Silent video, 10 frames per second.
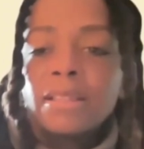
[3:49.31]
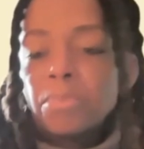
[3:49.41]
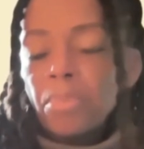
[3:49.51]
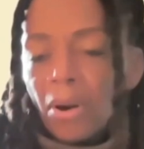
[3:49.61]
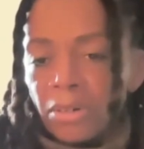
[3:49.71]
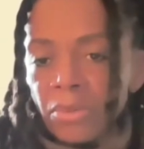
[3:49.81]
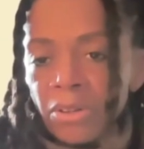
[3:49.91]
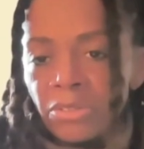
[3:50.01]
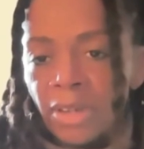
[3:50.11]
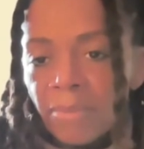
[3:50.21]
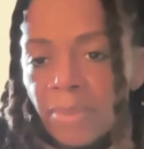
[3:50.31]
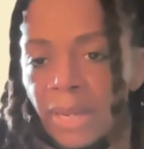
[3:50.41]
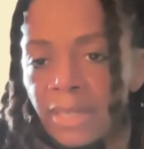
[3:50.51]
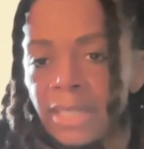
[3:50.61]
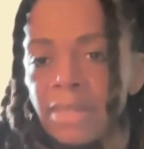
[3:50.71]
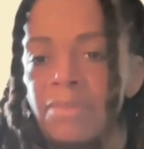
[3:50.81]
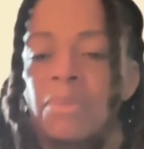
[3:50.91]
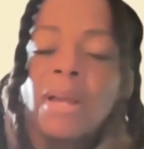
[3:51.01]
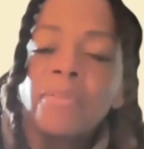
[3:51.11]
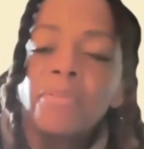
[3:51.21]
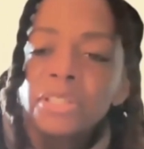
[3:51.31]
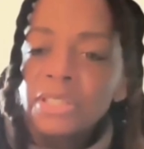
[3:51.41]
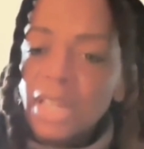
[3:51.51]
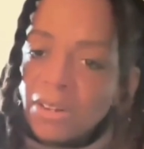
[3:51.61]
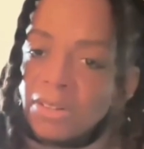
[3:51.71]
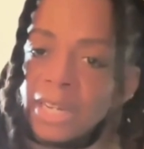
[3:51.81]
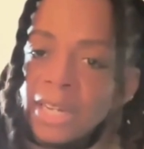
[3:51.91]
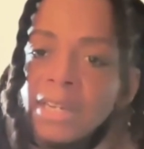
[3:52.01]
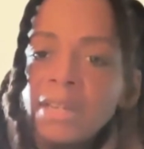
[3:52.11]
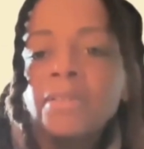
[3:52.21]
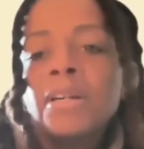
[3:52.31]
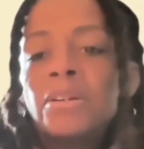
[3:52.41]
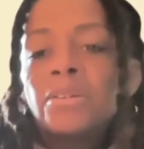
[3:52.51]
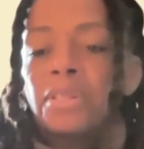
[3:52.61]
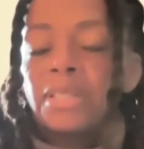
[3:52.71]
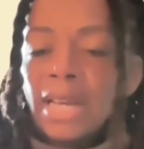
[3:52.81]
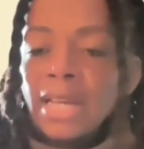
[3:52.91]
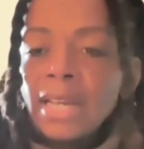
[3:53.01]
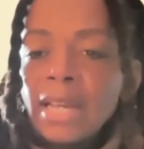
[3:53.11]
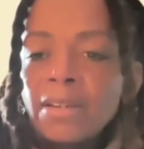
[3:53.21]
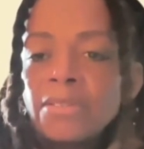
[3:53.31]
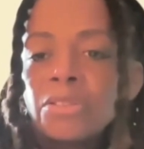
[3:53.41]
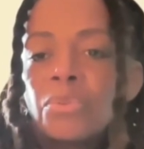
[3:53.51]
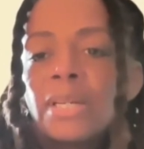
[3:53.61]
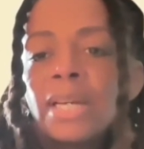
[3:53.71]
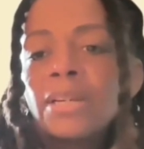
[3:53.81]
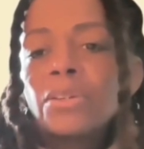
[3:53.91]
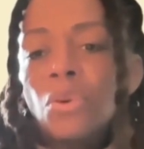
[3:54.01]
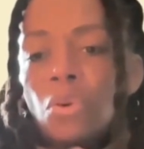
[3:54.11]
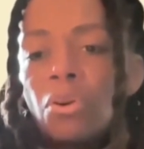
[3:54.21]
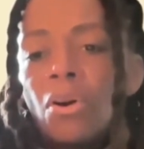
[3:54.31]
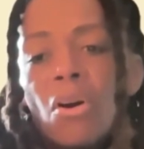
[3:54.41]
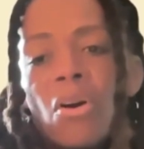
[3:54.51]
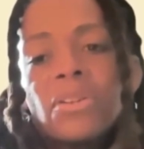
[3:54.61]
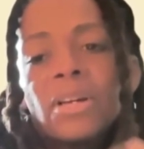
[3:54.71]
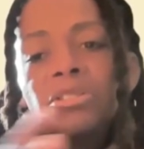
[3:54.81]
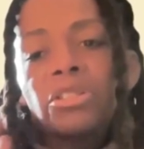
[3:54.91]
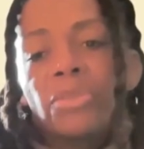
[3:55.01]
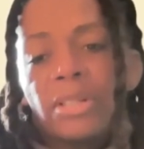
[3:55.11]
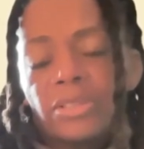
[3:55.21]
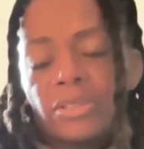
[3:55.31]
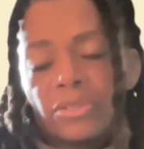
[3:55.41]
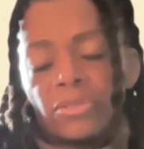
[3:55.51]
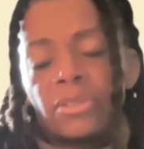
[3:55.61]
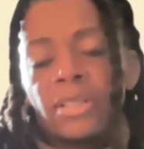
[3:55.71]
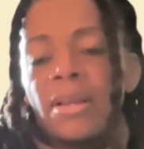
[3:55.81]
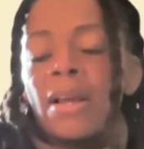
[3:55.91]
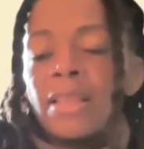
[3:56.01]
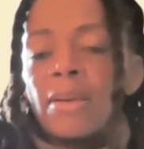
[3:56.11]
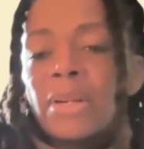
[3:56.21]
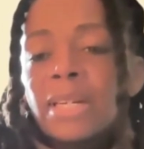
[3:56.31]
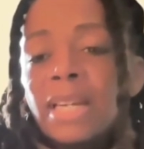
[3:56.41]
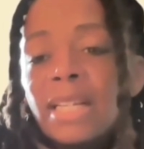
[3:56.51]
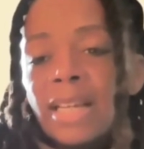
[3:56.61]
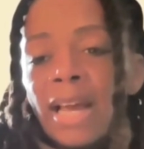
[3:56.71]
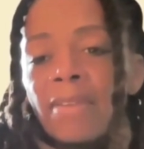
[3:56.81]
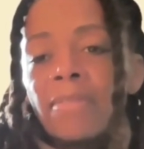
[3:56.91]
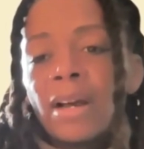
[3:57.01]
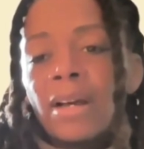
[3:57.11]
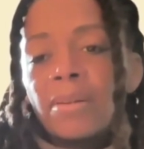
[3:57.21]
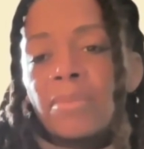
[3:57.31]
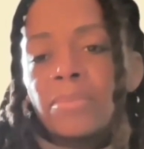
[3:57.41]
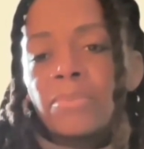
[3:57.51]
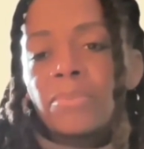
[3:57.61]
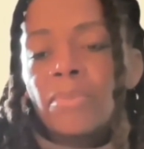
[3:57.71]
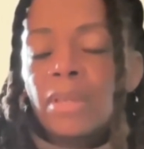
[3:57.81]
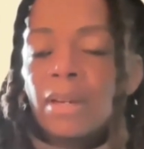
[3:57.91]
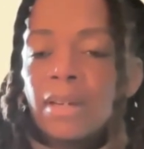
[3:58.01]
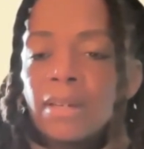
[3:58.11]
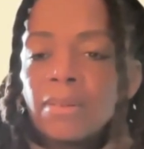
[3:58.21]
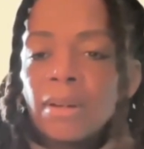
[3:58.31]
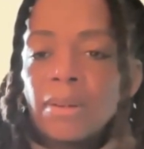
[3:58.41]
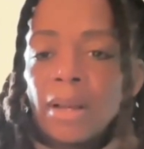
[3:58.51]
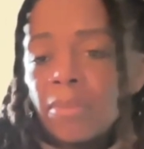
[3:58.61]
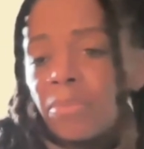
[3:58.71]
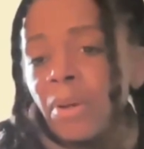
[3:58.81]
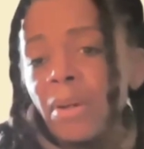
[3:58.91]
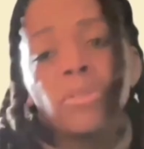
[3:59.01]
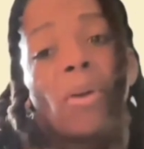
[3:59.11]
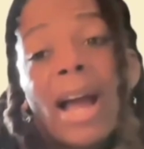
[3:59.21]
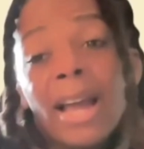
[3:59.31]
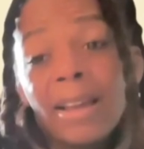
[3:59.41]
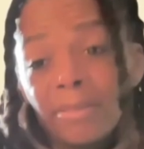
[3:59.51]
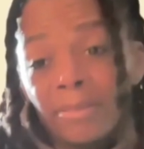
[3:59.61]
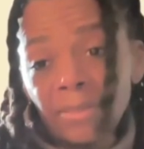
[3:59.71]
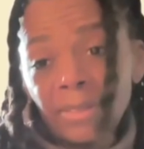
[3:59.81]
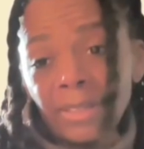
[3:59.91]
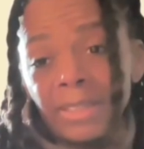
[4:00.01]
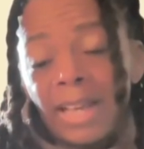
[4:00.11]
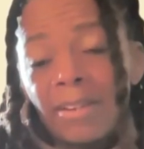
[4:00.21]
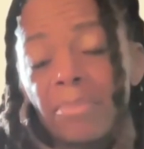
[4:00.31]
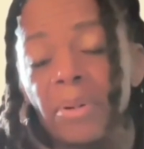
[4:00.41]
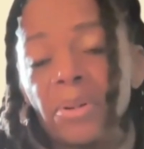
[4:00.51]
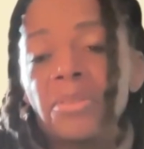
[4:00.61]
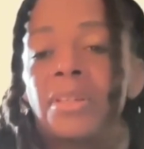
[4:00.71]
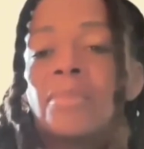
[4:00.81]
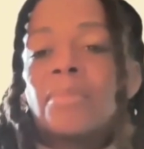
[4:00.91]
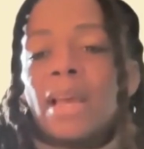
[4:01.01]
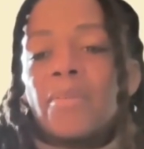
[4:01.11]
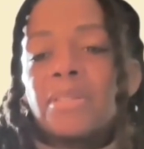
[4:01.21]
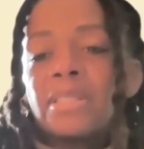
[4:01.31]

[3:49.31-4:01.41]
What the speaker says: Their partner will also have paid leave. They will have free childcare, free daycare. So we ignore all the other structures that we need to have a thrive inside of birth. And